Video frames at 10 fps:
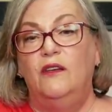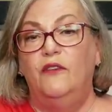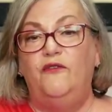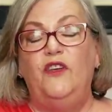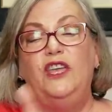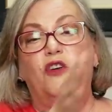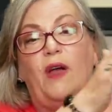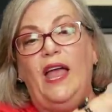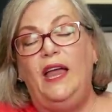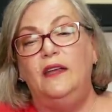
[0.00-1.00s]
figure
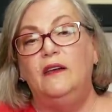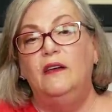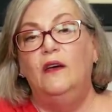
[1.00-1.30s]
eight.